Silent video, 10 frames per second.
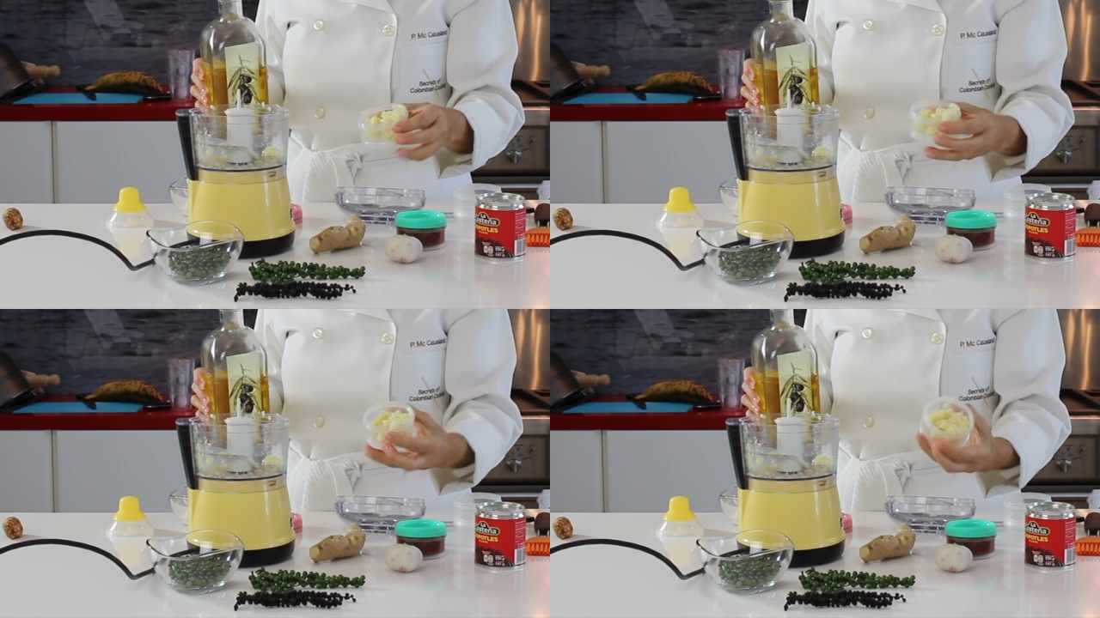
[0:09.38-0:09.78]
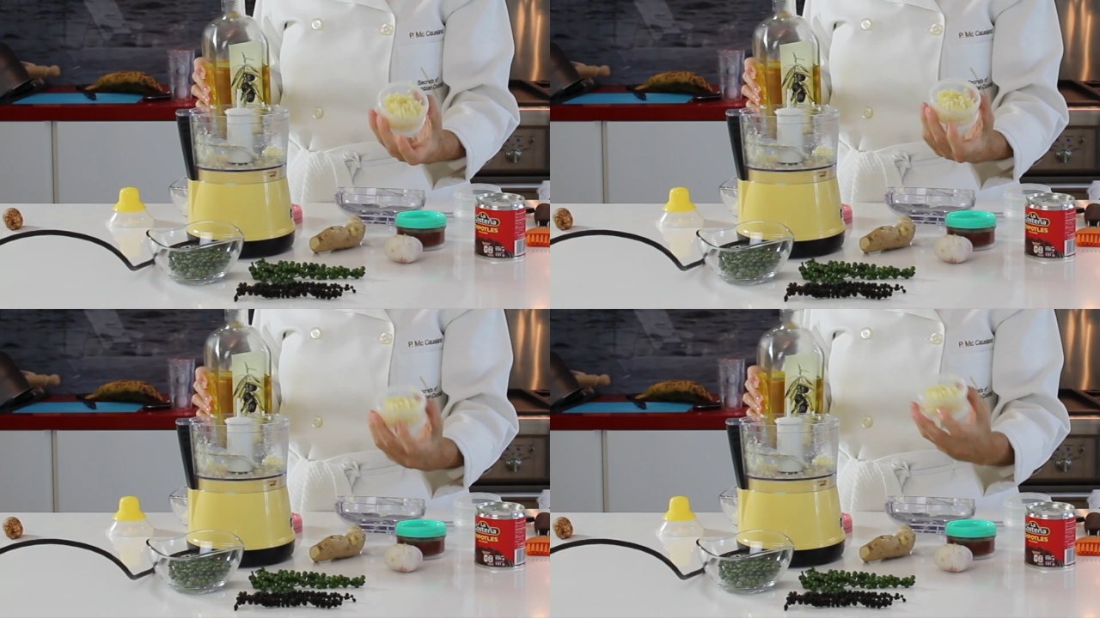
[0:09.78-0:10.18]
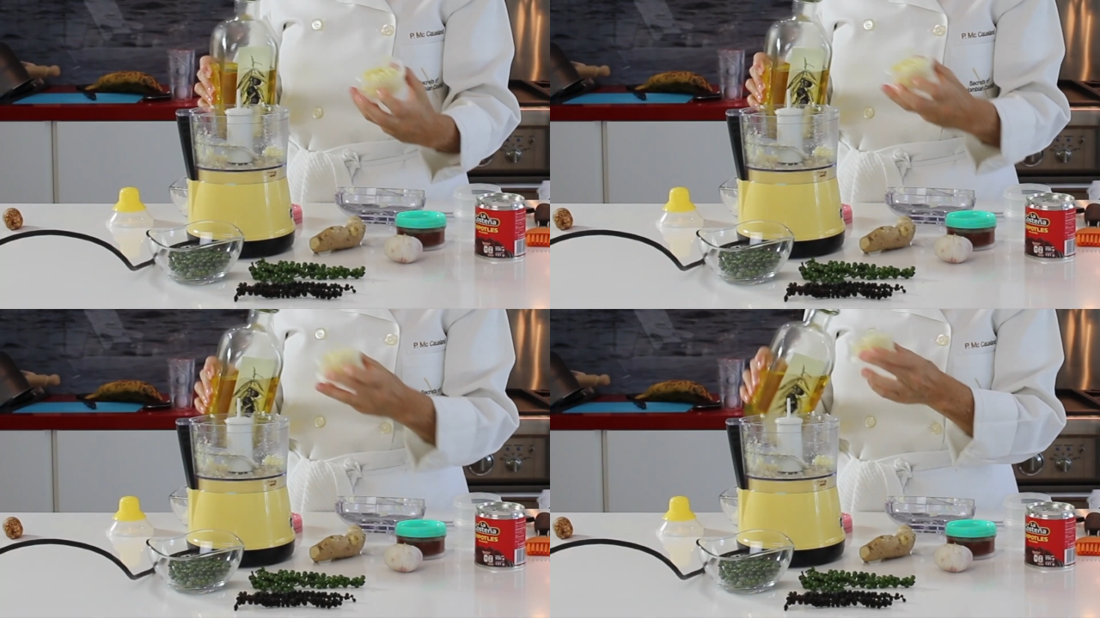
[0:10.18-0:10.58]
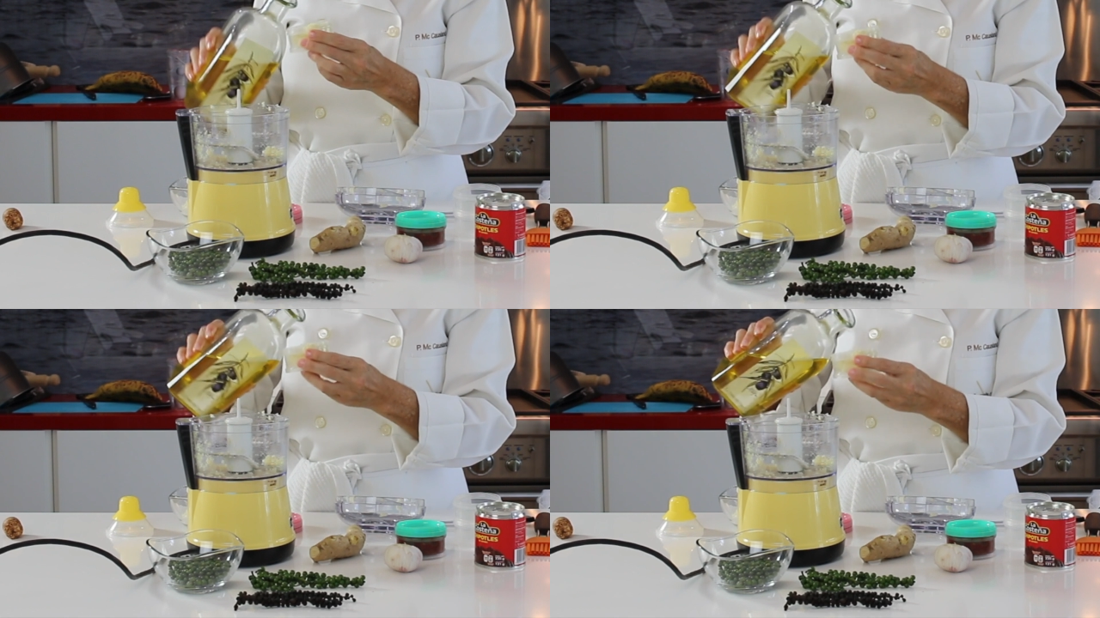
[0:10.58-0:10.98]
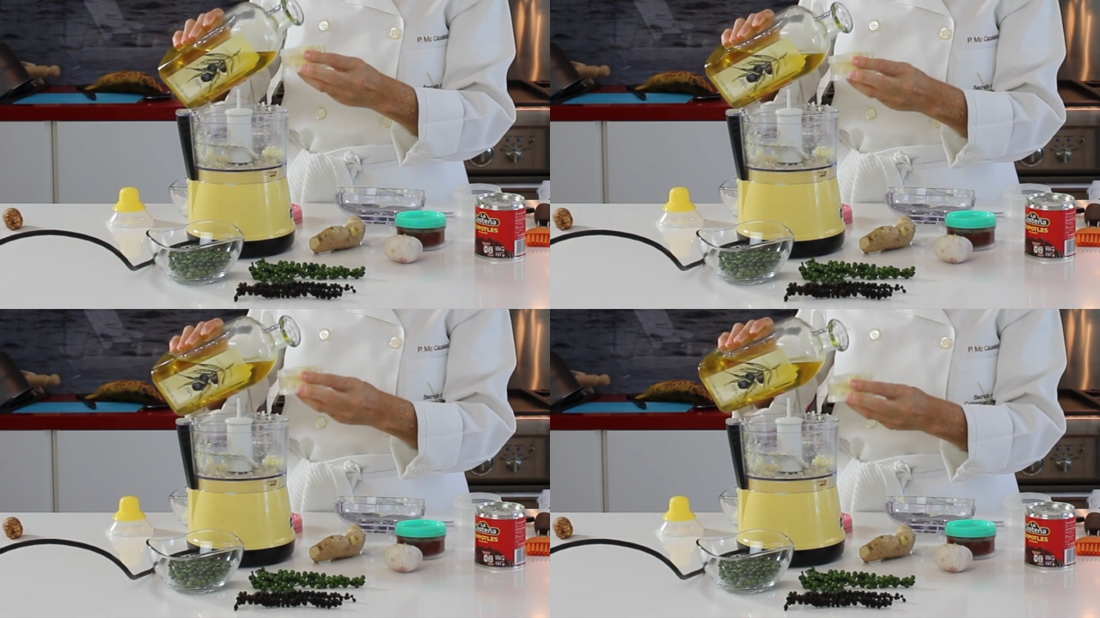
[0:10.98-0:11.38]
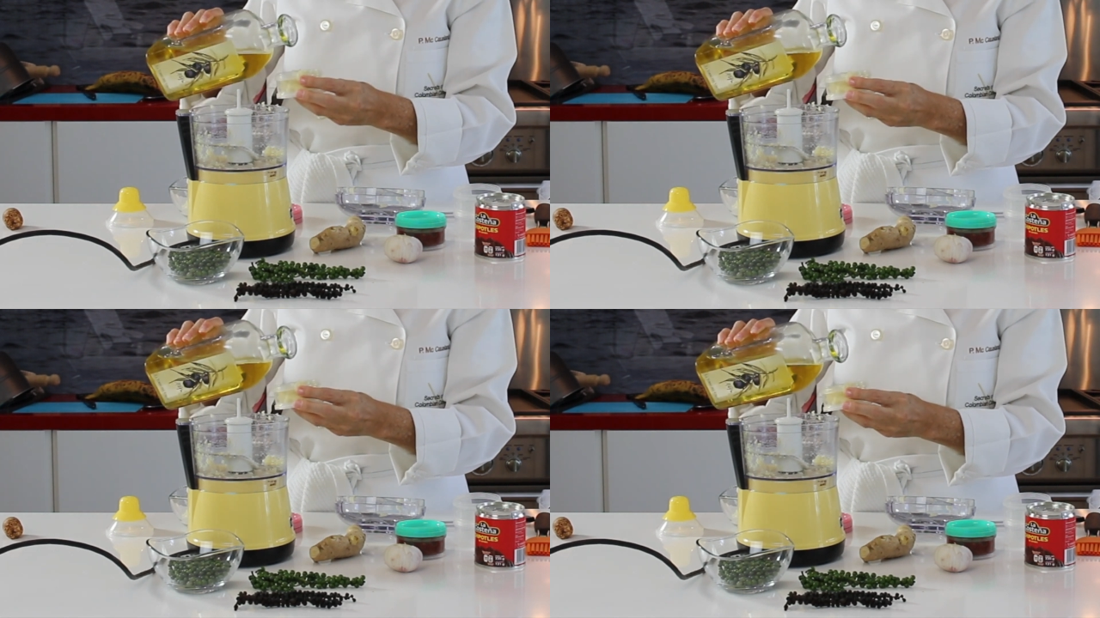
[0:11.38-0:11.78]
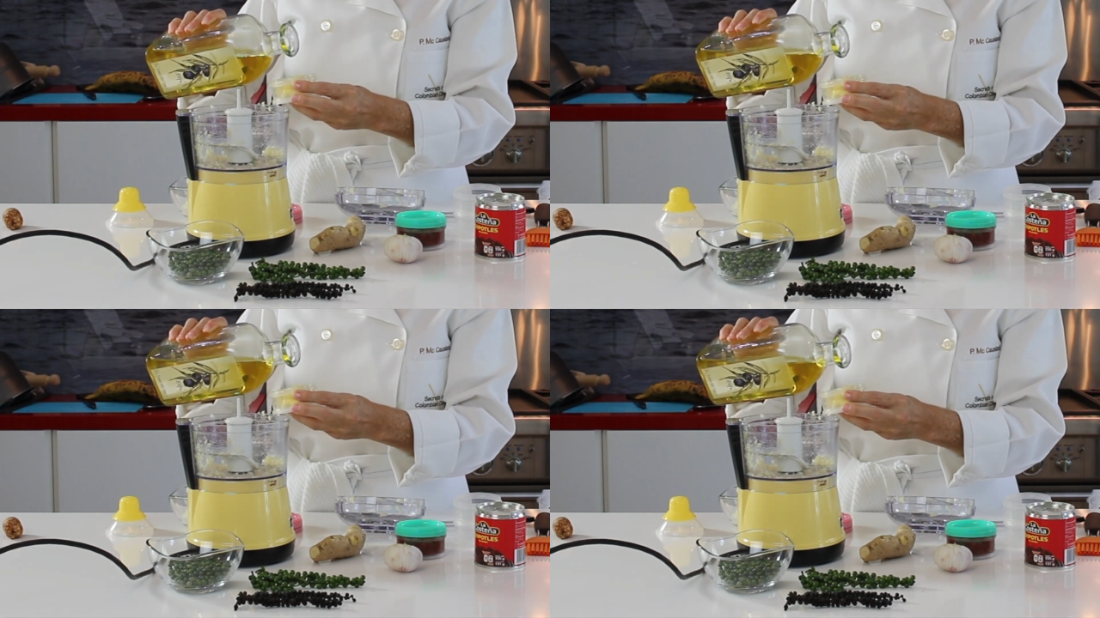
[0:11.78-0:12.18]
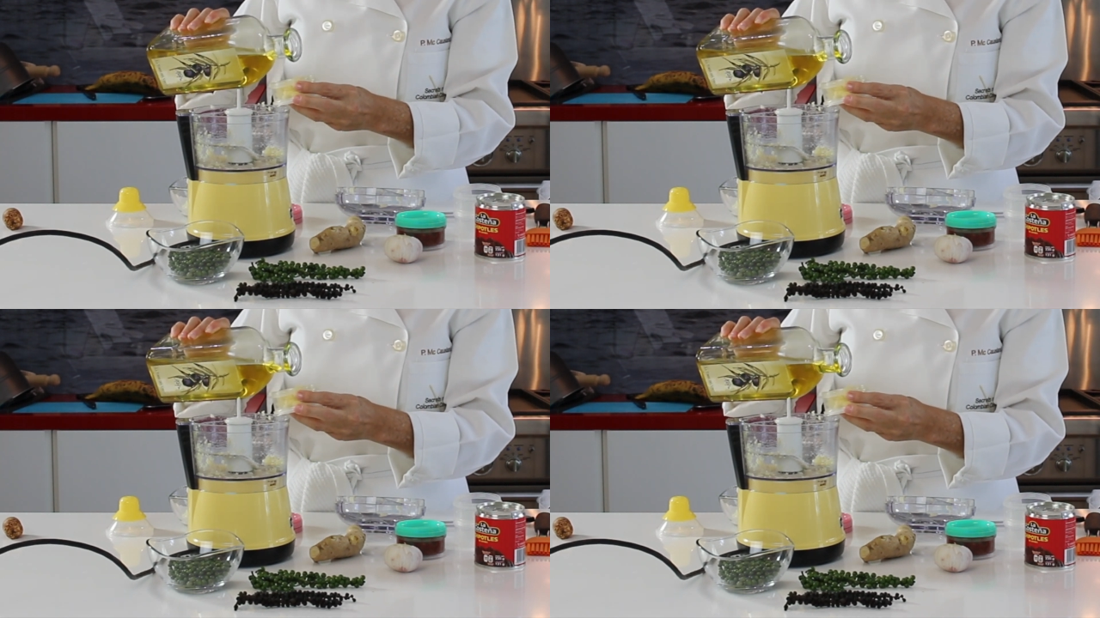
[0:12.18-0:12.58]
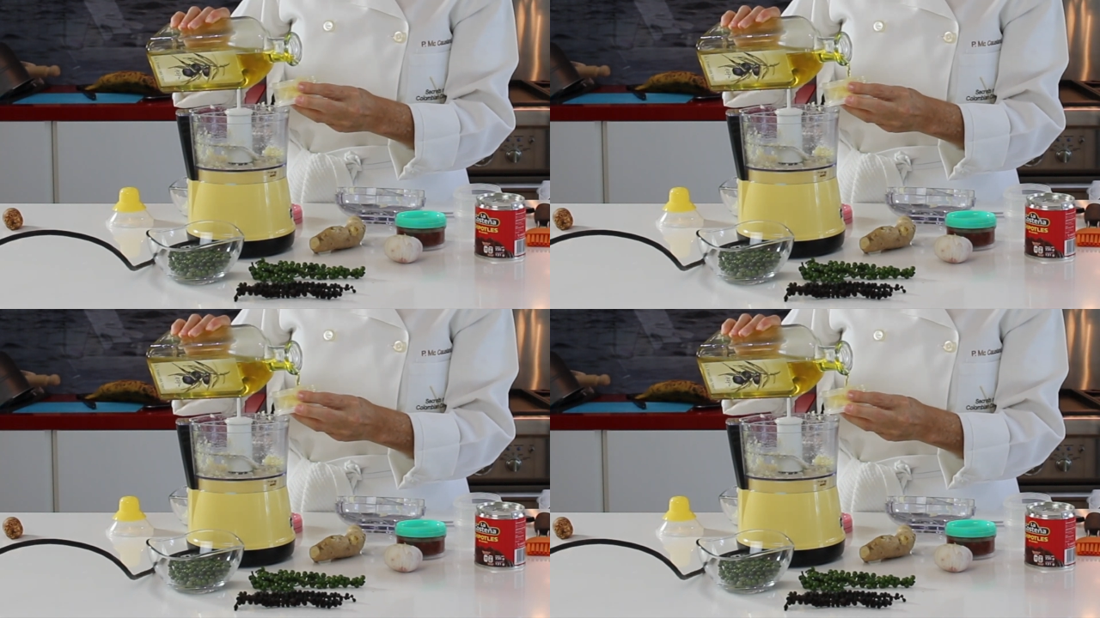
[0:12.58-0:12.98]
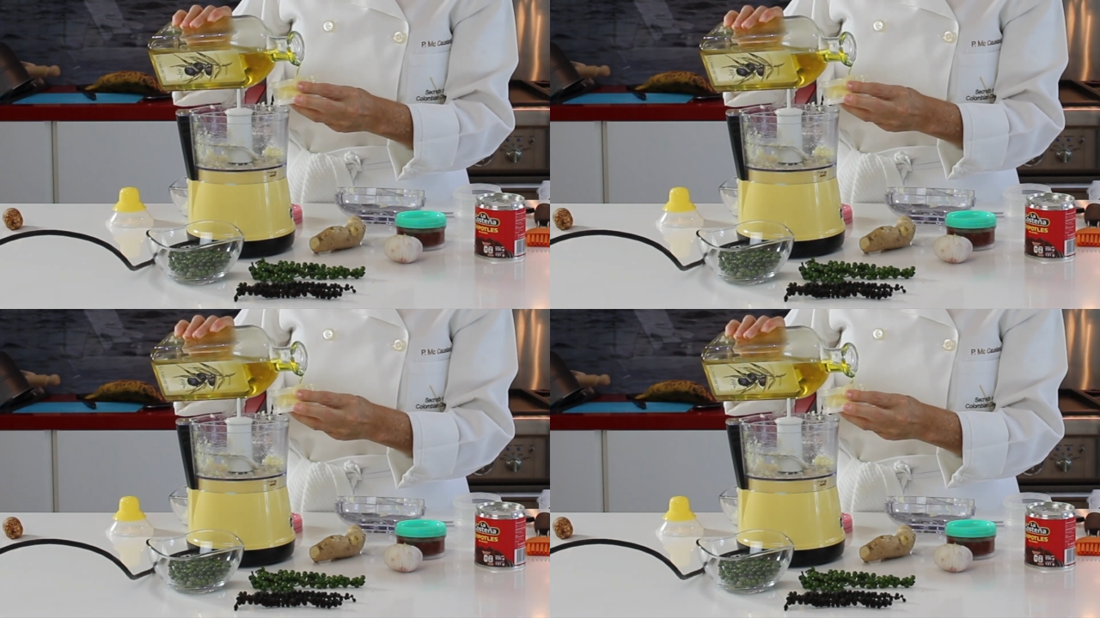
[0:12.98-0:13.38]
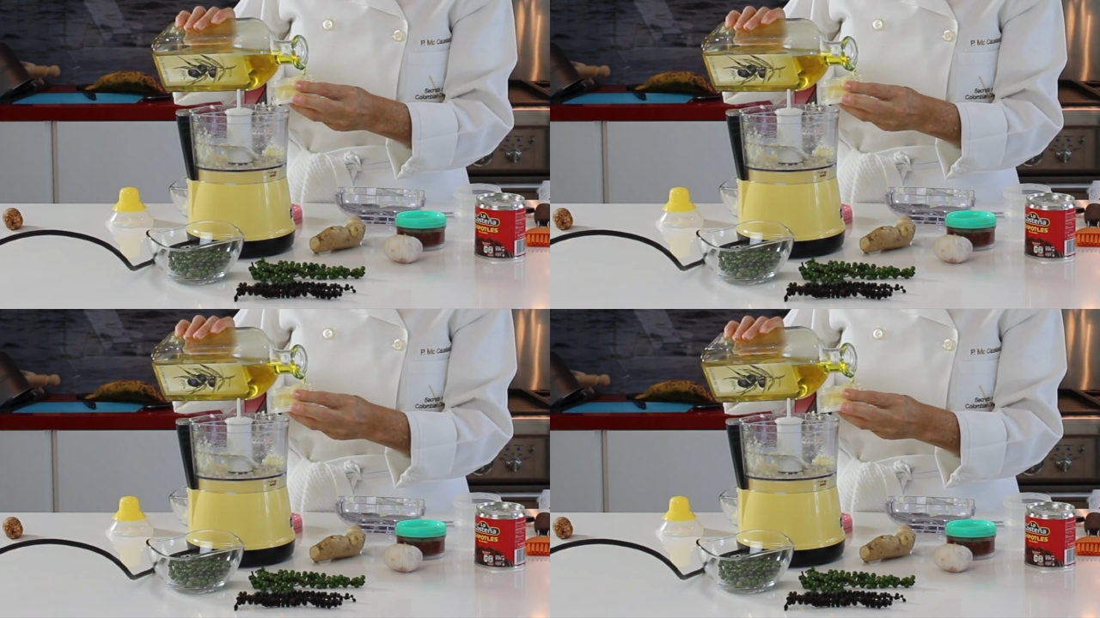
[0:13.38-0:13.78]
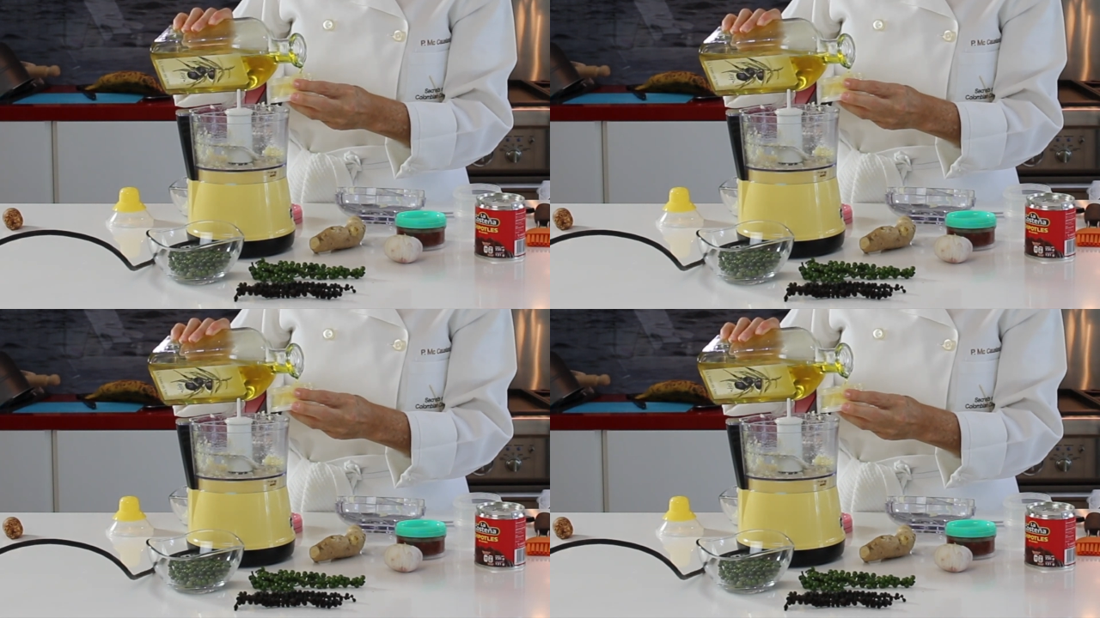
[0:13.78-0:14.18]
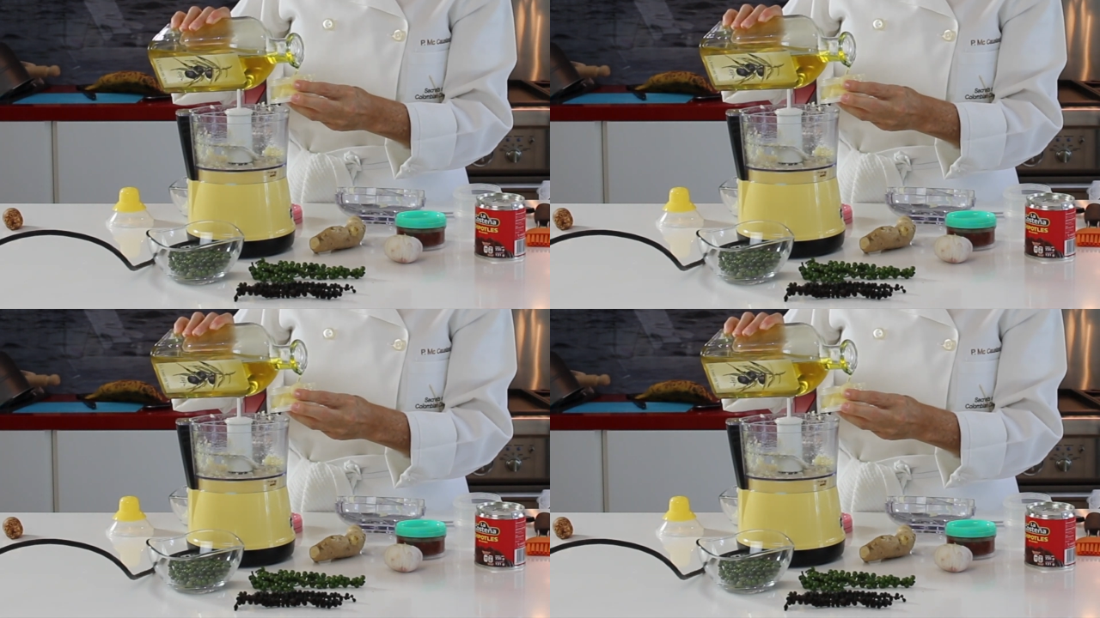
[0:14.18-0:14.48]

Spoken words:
(no speaker visible)